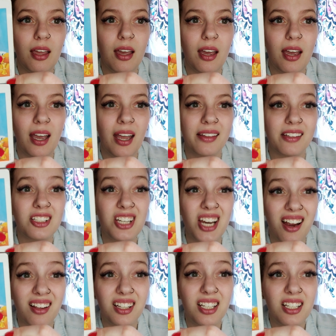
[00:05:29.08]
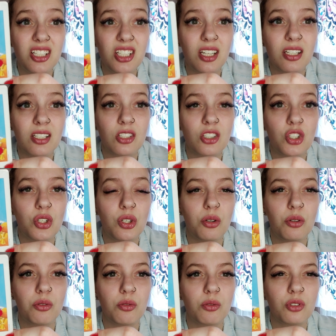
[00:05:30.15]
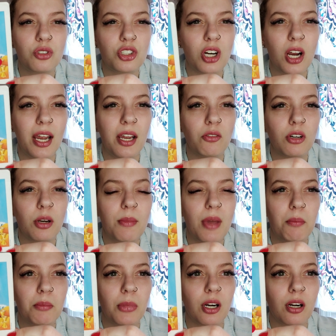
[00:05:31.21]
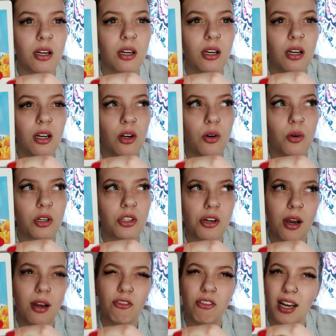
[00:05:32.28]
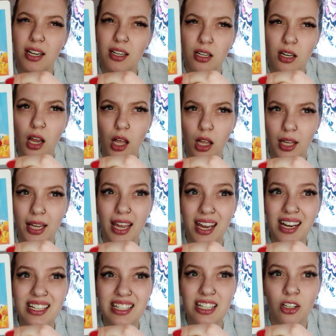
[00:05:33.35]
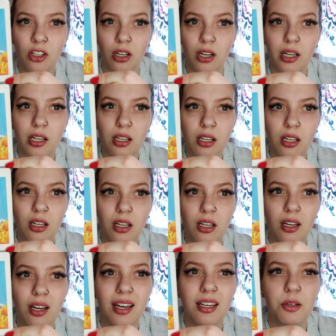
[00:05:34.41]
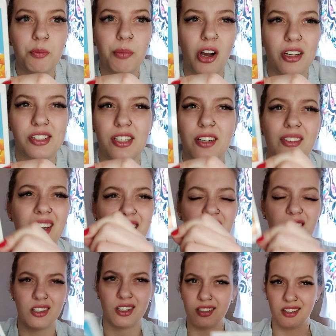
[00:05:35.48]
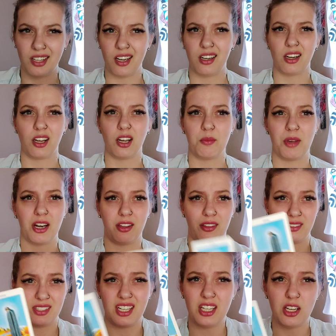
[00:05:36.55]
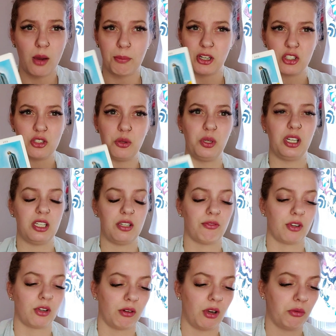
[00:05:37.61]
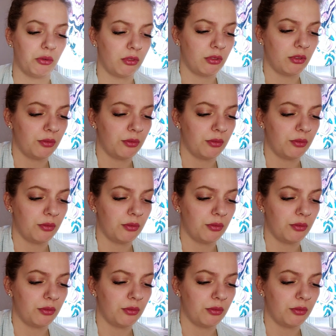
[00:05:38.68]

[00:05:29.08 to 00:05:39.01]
And the challenge is to try and remember or try and find like any good, any positive, any good that can come out of this, any opportunity for growth.